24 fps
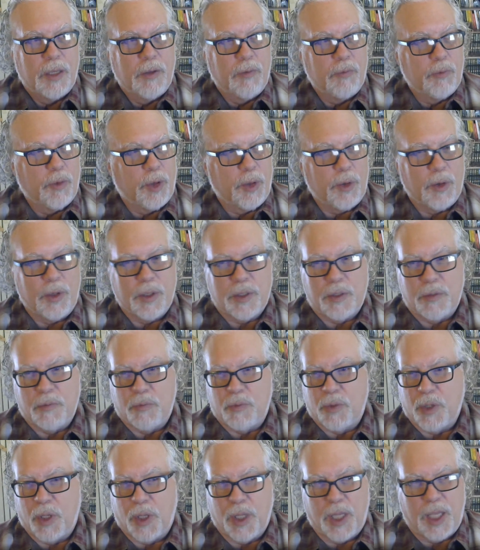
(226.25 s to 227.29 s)
whether it's
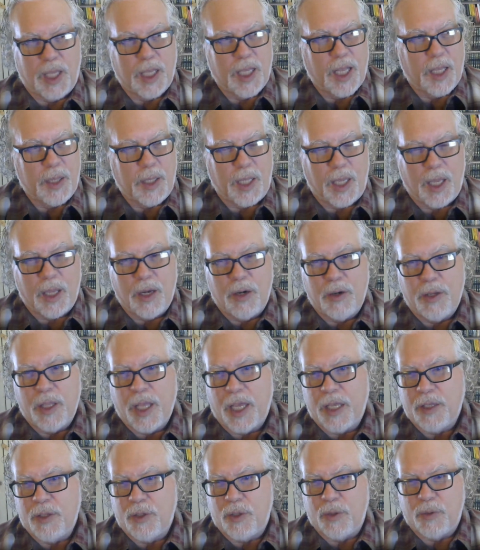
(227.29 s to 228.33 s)
get on the
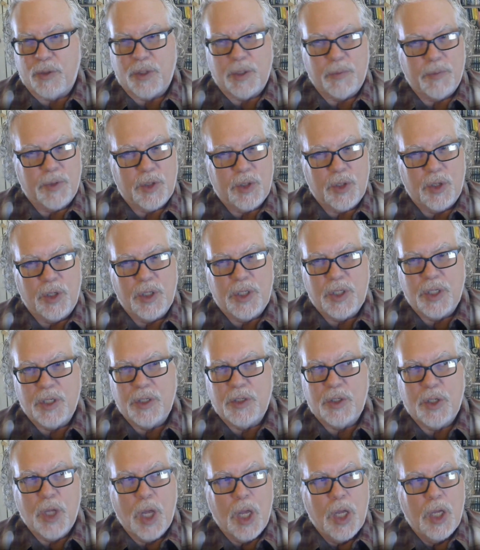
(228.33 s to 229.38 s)
internet, do some
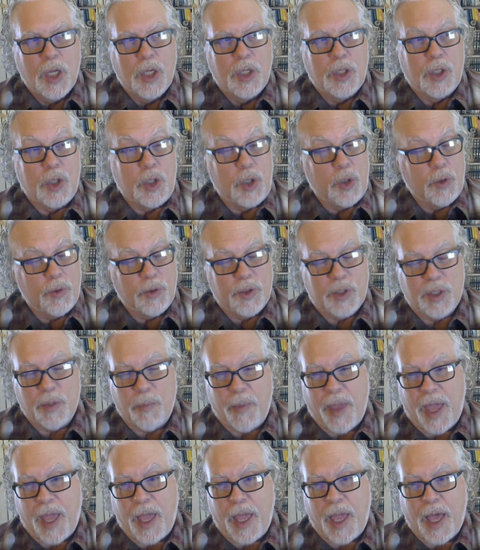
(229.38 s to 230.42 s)
searches, use some
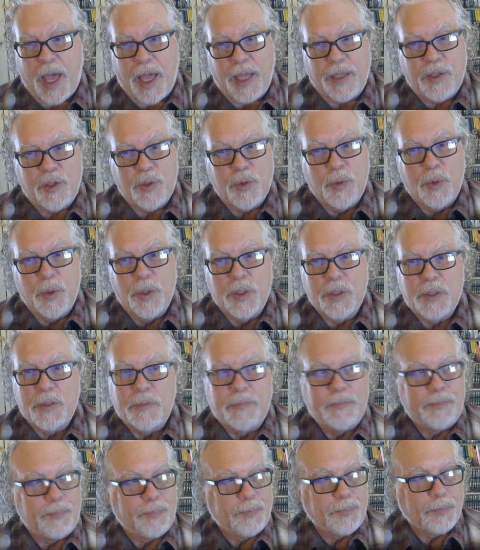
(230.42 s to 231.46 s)
AI tools
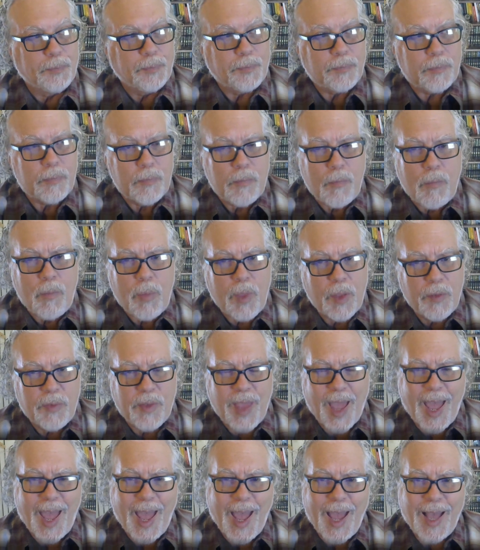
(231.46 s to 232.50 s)

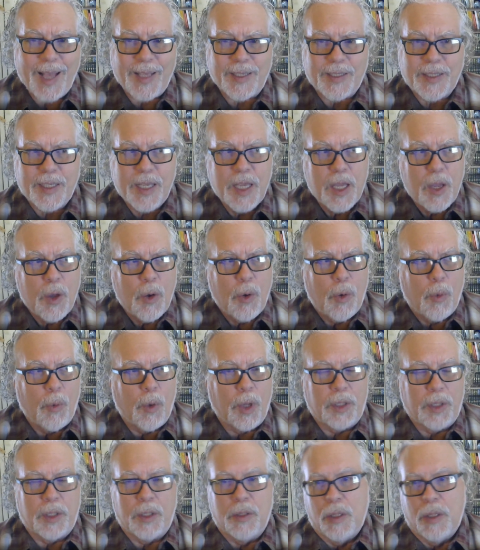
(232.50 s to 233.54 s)
to ask
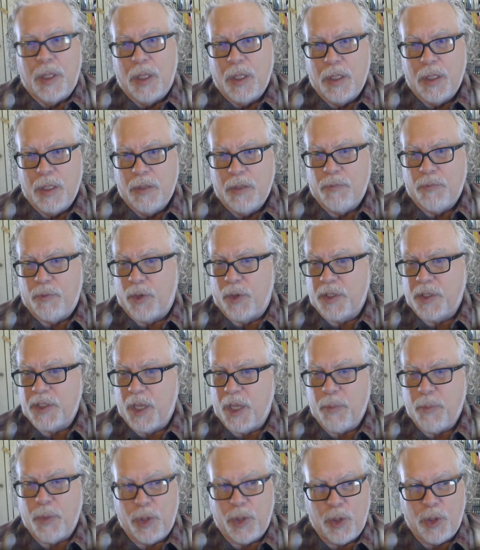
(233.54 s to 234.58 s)
what, for
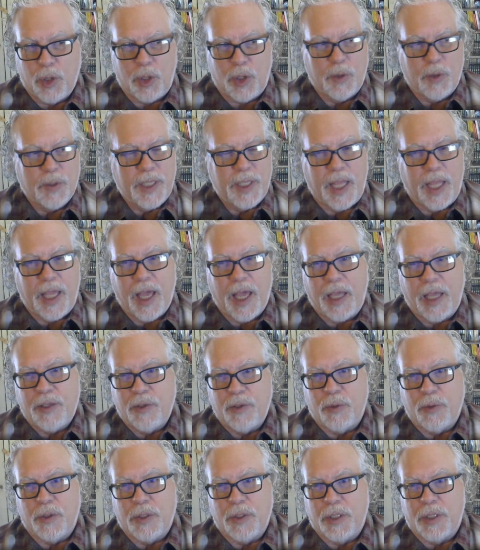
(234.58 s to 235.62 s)
example, you could use an AI
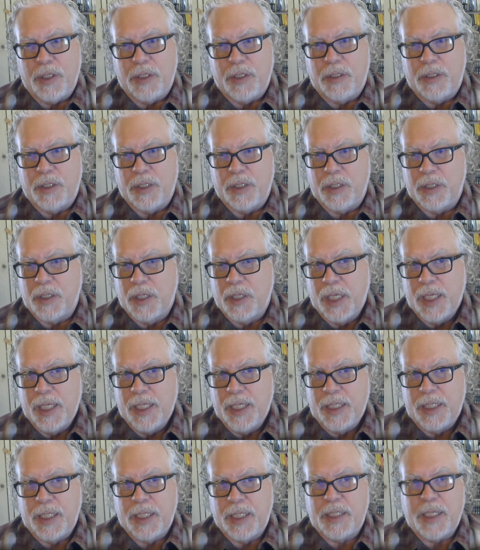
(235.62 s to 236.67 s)
tool to
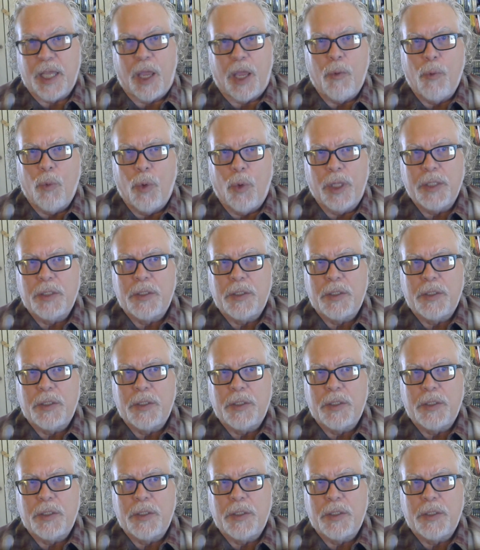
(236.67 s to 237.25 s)
say what